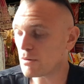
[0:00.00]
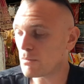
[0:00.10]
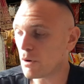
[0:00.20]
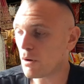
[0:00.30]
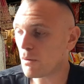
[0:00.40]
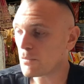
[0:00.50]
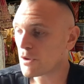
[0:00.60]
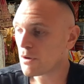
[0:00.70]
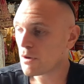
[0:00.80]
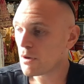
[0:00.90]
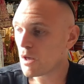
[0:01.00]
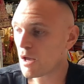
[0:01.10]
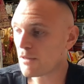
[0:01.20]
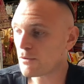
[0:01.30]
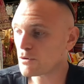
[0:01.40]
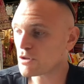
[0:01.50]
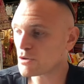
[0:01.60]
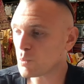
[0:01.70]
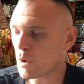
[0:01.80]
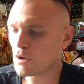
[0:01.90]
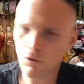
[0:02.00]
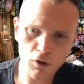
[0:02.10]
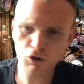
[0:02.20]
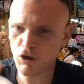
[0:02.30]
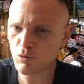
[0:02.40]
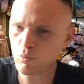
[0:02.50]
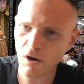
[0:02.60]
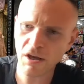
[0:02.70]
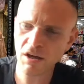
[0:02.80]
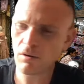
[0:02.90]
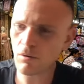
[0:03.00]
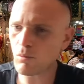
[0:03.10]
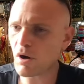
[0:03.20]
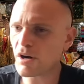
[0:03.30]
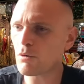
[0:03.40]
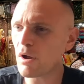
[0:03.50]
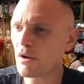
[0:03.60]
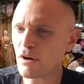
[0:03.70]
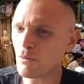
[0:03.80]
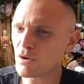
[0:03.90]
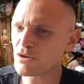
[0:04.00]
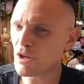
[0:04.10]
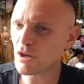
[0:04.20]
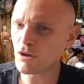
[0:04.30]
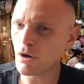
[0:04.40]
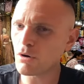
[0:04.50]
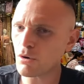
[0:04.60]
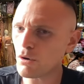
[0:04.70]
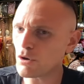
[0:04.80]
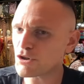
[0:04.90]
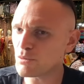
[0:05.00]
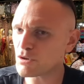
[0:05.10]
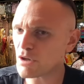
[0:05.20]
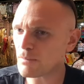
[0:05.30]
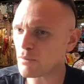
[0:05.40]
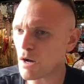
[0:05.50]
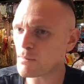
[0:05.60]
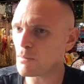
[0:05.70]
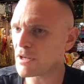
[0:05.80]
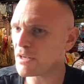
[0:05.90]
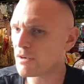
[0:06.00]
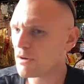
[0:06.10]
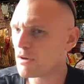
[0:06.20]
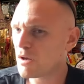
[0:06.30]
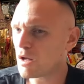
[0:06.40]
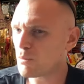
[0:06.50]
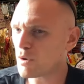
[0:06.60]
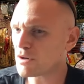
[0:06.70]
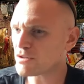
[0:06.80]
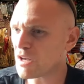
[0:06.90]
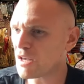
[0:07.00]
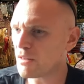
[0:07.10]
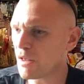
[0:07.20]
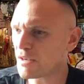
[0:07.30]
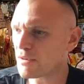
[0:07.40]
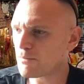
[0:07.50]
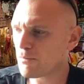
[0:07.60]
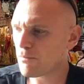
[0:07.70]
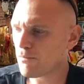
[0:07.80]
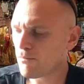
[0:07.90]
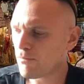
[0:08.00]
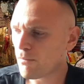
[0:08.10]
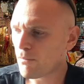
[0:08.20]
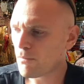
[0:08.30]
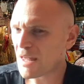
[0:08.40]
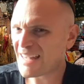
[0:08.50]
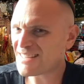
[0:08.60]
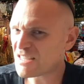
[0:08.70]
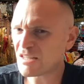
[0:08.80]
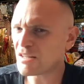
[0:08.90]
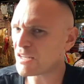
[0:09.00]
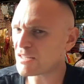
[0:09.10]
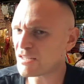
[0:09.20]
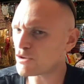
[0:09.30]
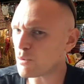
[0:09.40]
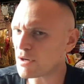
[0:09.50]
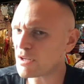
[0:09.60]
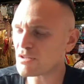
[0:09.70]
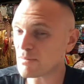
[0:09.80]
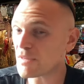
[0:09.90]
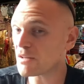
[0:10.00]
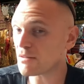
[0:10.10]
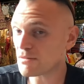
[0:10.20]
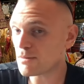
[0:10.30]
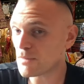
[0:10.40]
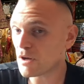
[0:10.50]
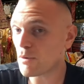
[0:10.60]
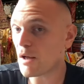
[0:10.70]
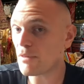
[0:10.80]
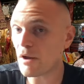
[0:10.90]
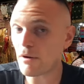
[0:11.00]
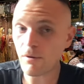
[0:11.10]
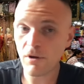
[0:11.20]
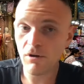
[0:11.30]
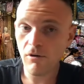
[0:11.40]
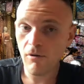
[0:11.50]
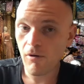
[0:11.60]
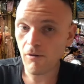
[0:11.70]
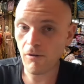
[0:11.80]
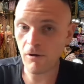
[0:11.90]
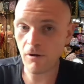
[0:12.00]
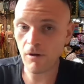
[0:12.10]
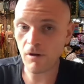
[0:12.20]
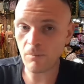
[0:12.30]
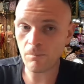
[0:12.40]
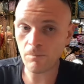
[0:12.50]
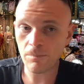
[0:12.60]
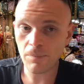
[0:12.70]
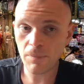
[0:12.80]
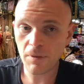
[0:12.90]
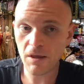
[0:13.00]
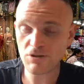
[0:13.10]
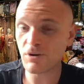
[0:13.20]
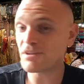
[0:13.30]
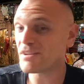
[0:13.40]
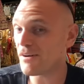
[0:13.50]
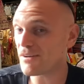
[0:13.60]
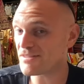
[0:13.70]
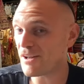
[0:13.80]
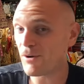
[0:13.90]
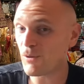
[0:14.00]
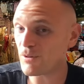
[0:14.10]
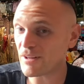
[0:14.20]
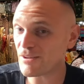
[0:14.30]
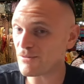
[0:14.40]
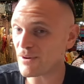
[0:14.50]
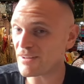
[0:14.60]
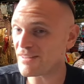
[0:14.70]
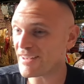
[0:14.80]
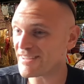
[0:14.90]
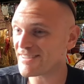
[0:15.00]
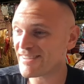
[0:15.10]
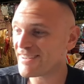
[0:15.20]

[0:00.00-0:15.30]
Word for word: in a mall. And there's this one girl just running, running around. And it wasn't like a young girl. She was like probably, we want to say like 18, 19, 20, something, something around there. Um, it's hard to tell because they all look like they're freaking like